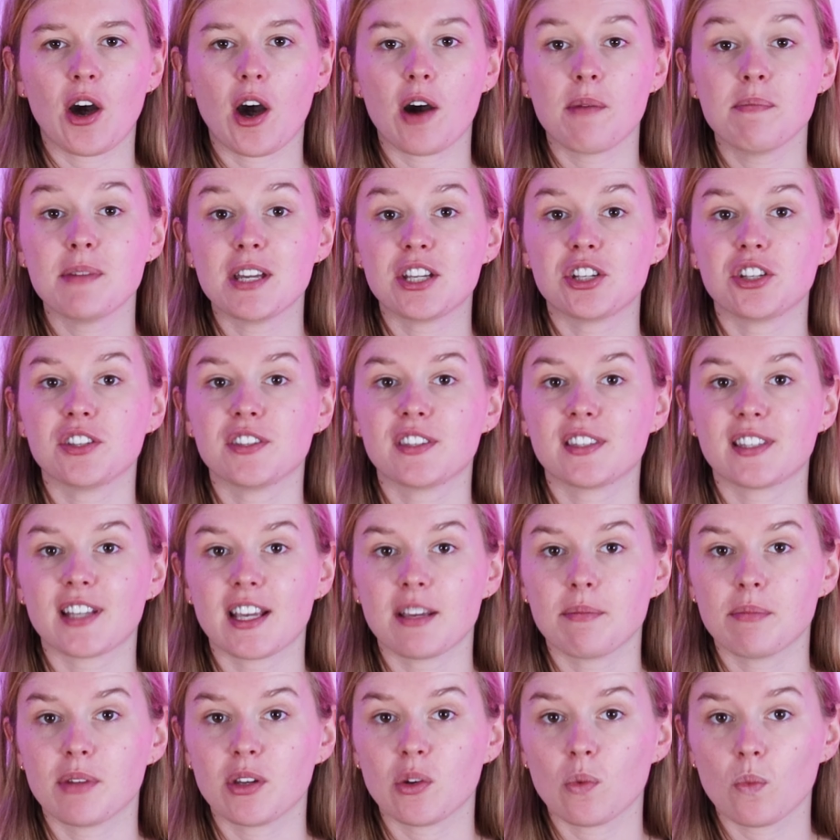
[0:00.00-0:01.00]
Our mission
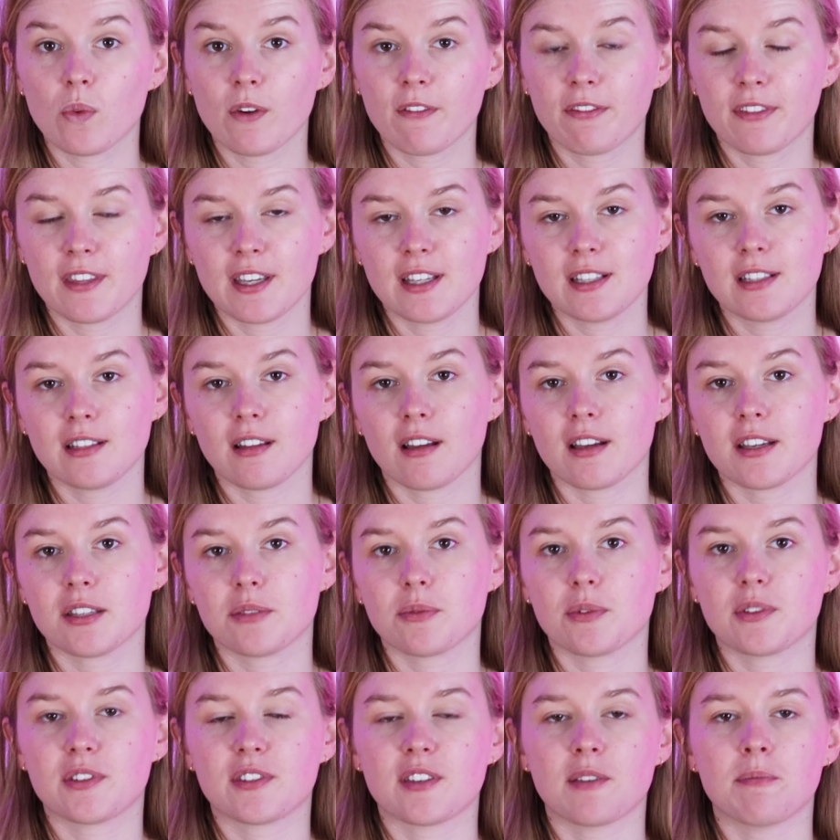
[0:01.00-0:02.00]
statement with these
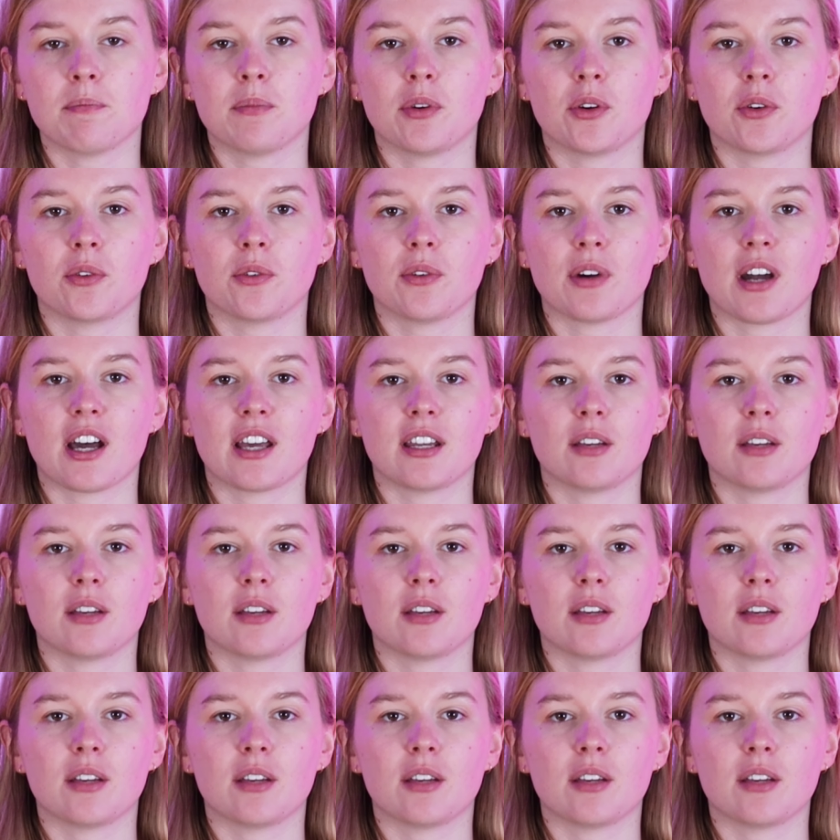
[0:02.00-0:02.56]
lights was simple,